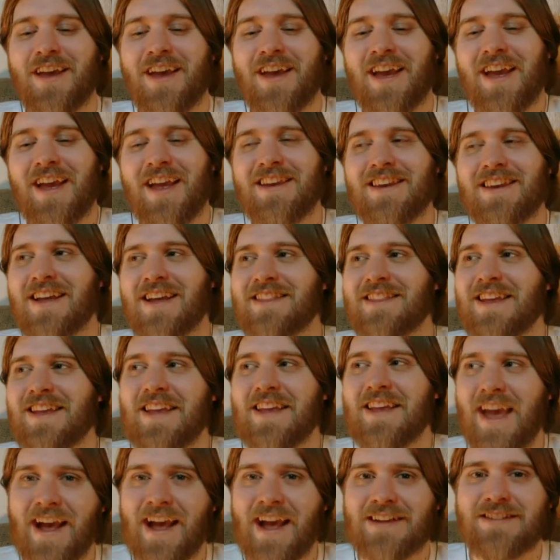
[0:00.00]
and not that
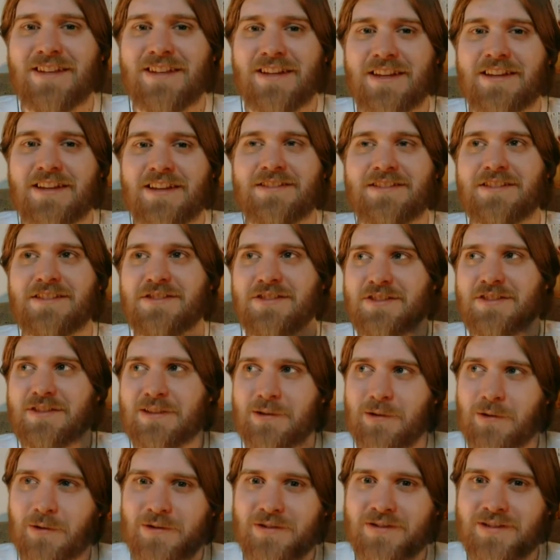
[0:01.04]
he acts like he is. He just
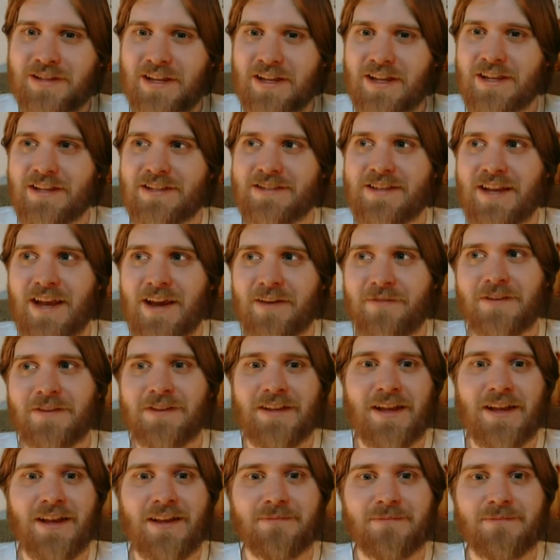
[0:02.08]
looks like he is half the
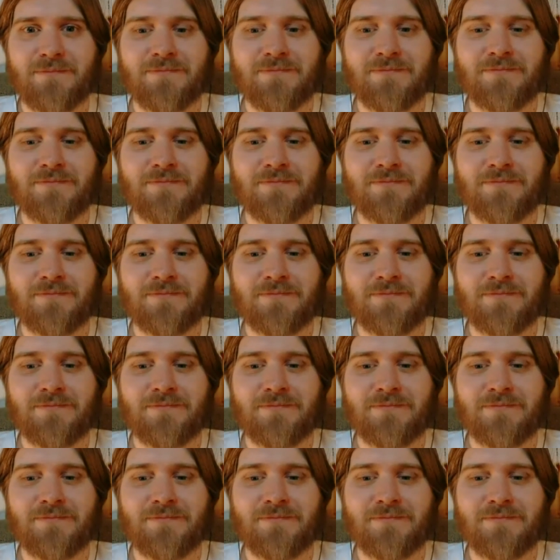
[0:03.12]
time.